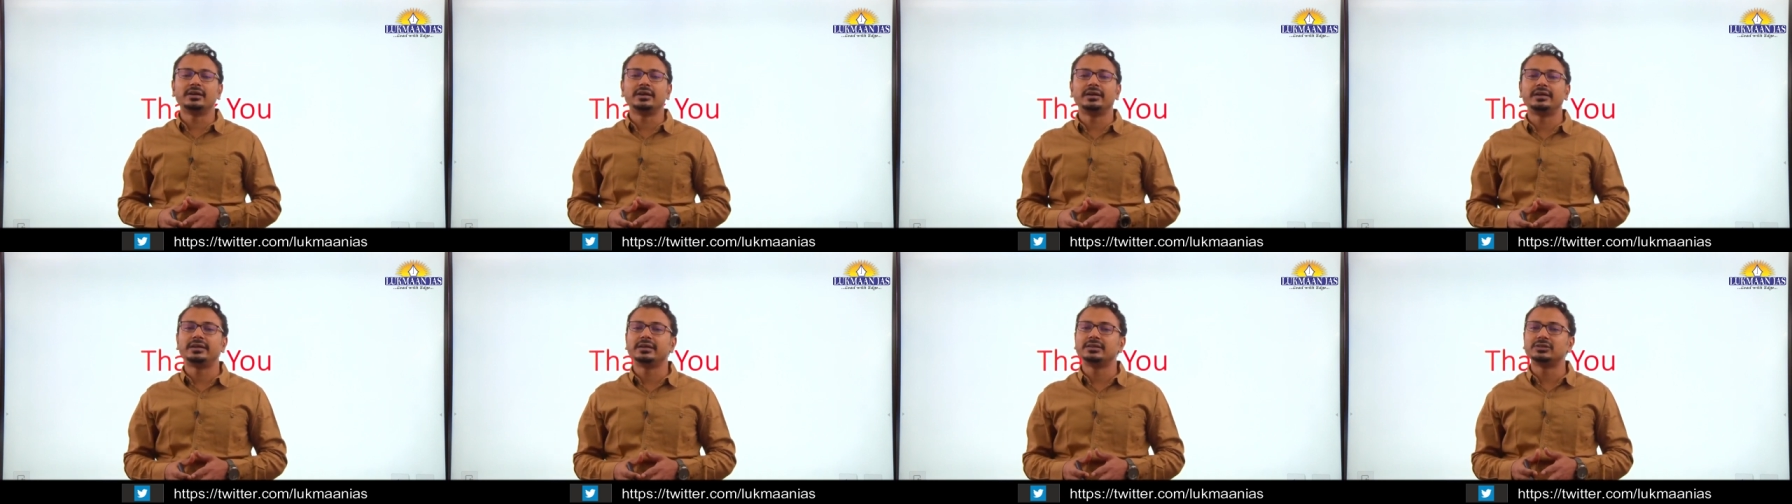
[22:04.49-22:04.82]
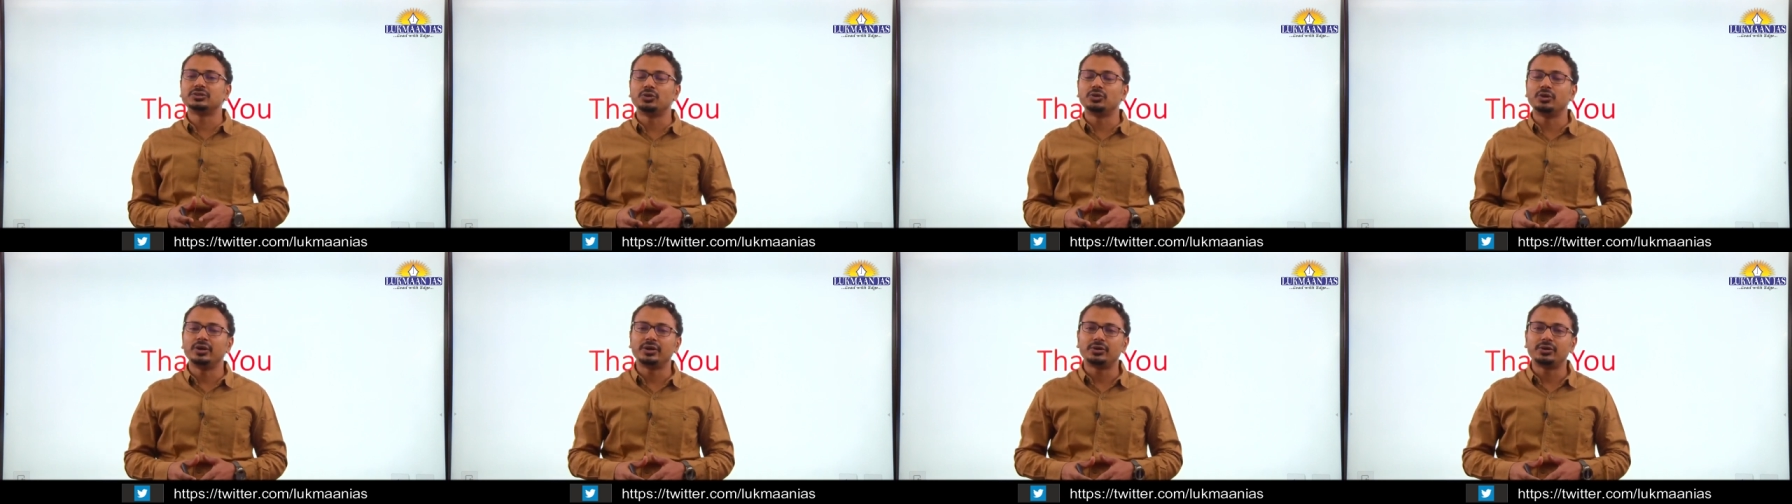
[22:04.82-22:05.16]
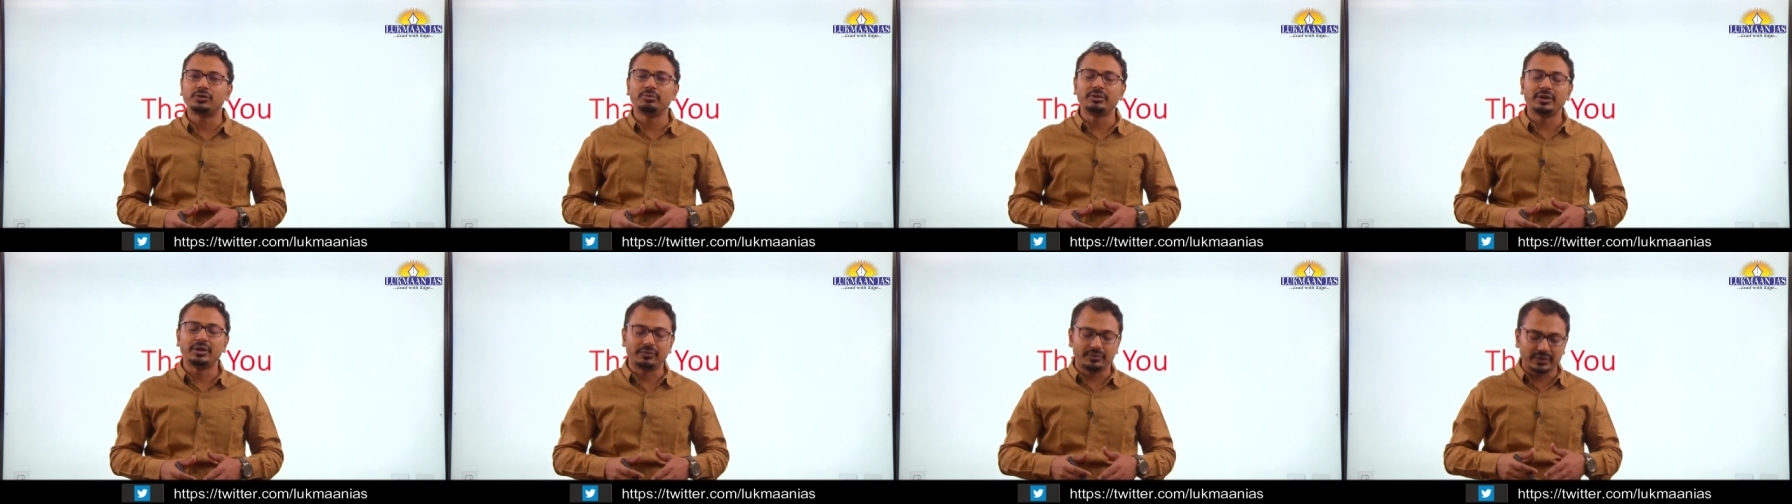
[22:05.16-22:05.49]
it is going to
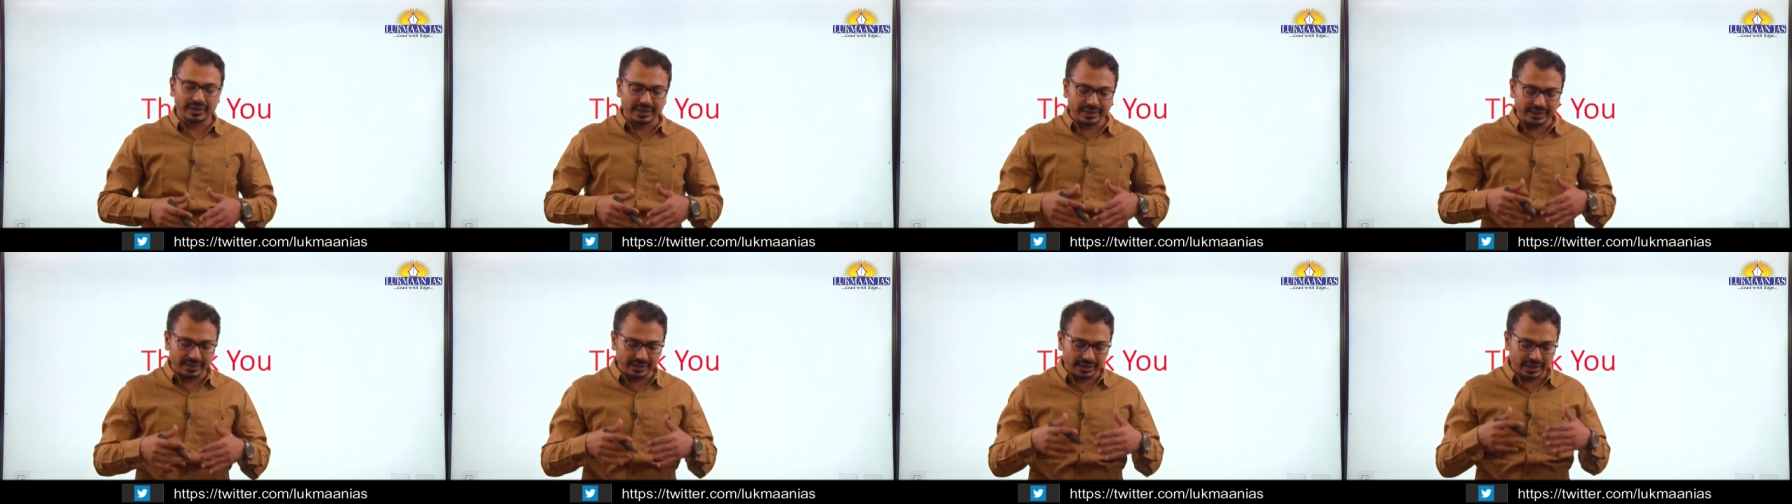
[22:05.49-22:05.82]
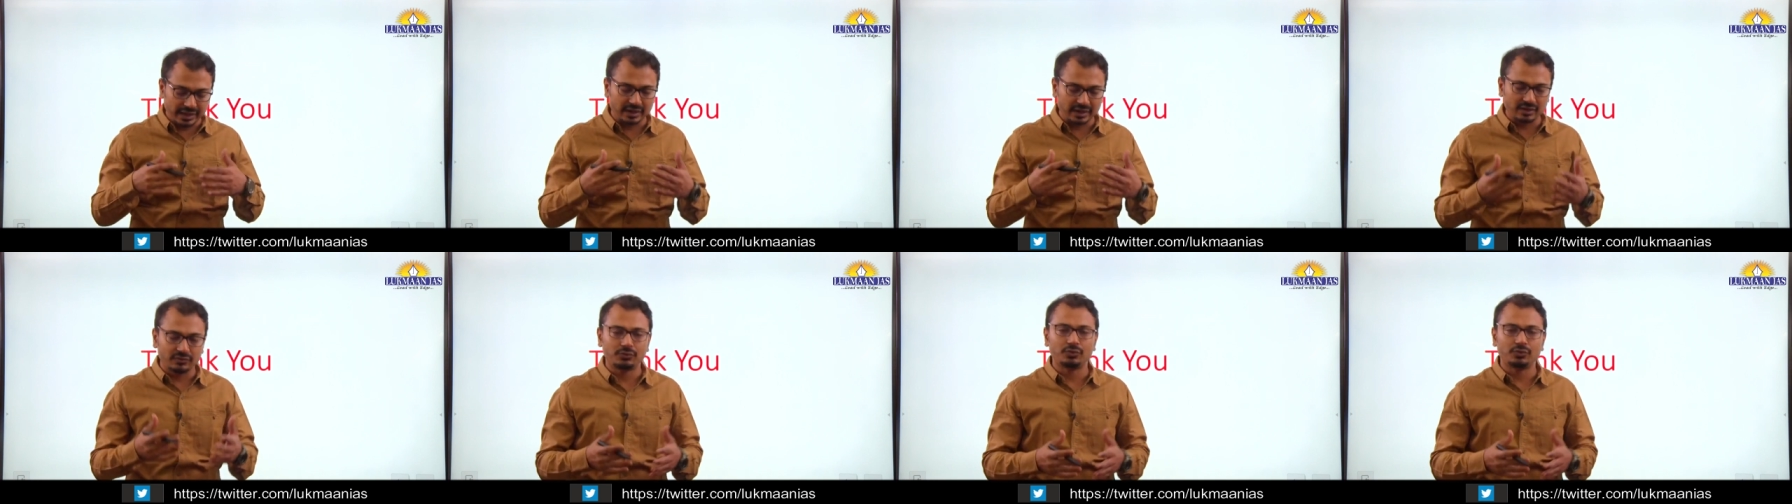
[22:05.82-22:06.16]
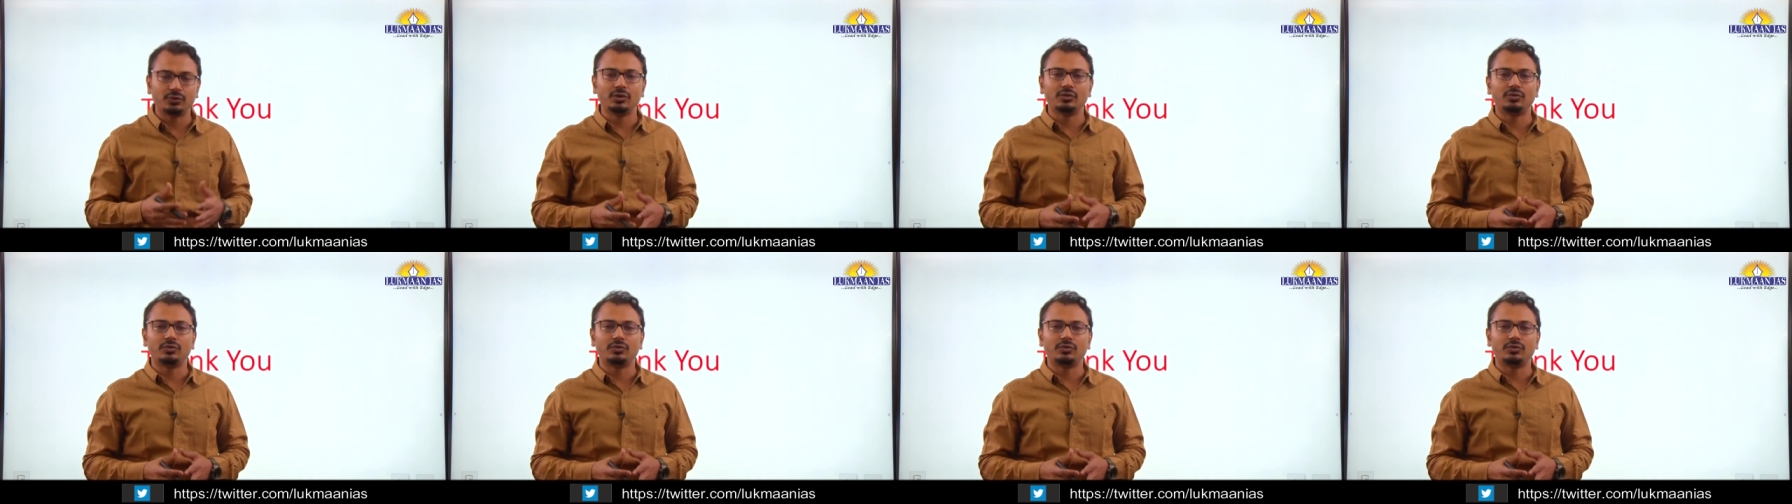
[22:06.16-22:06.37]
be very helpful